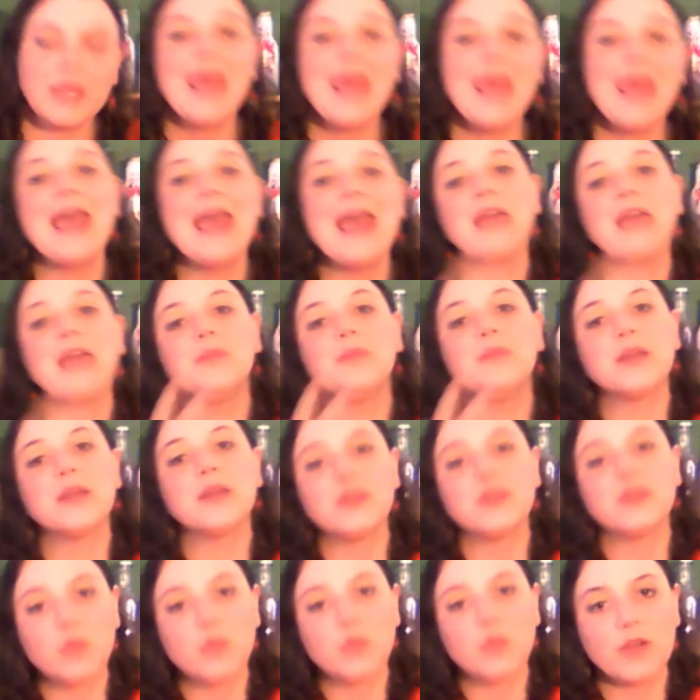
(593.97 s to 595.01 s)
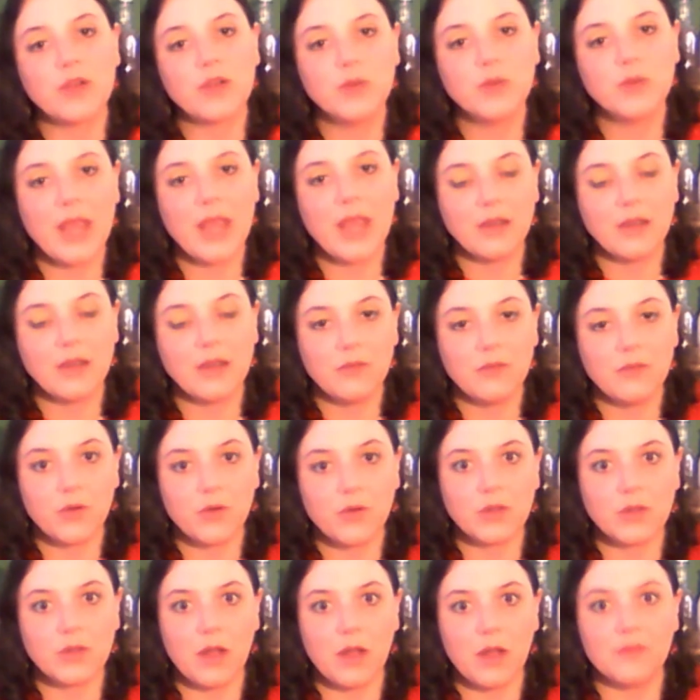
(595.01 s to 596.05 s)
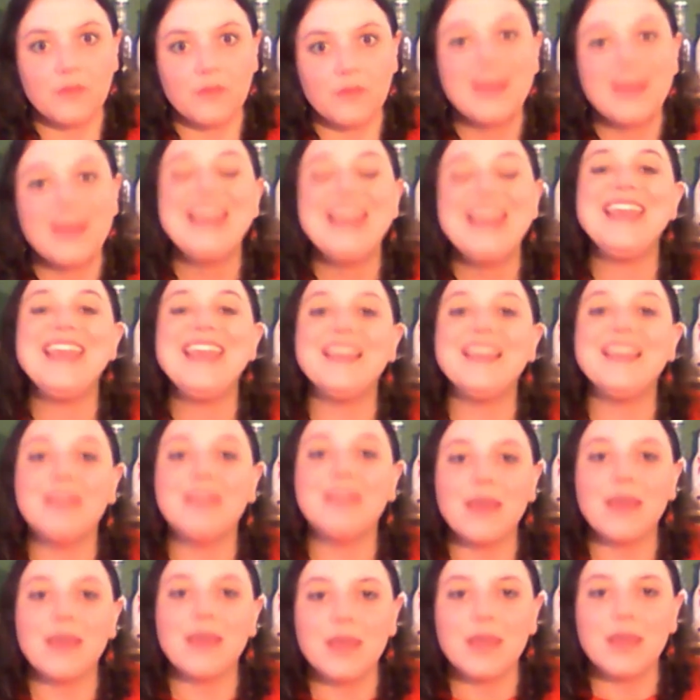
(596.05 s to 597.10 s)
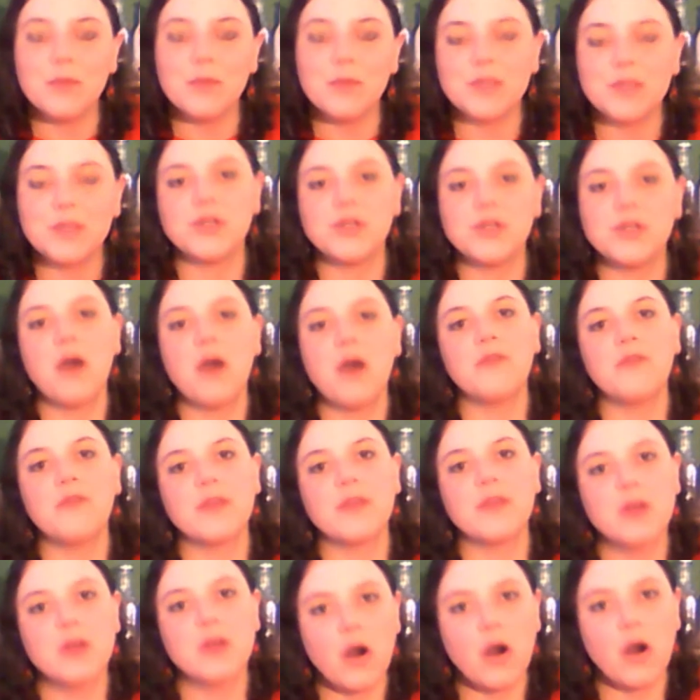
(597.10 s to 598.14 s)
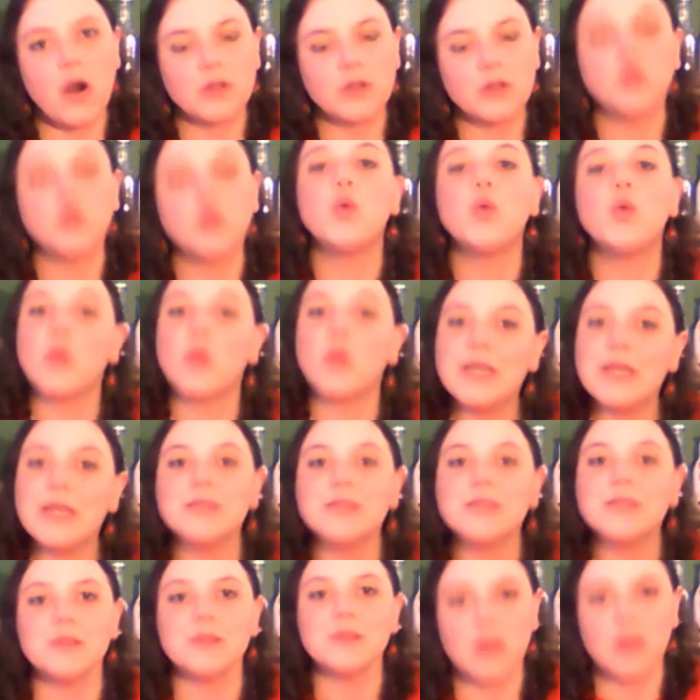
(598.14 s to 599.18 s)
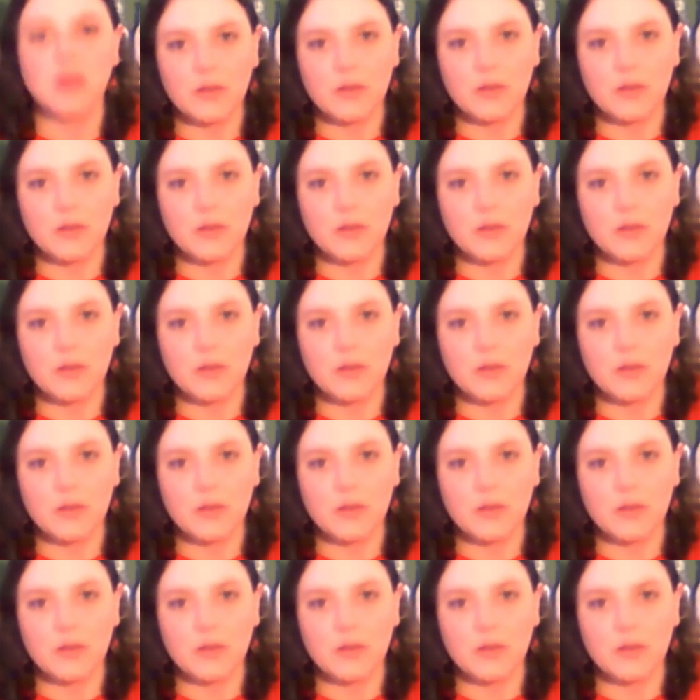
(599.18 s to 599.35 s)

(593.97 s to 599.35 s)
And because we are created for love, in the image of the God who is love,